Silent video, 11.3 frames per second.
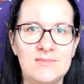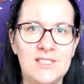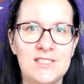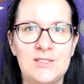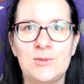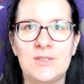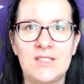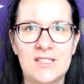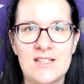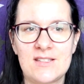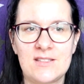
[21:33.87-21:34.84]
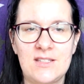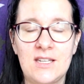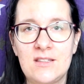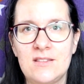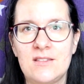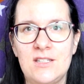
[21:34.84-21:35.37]
this doodle as a
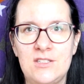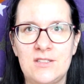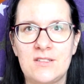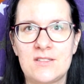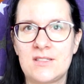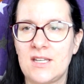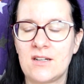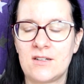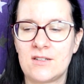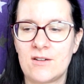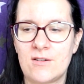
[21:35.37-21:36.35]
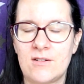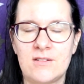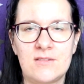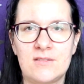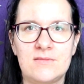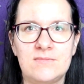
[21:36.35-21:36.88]
digital sticker
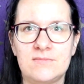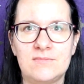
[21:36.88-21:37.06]
or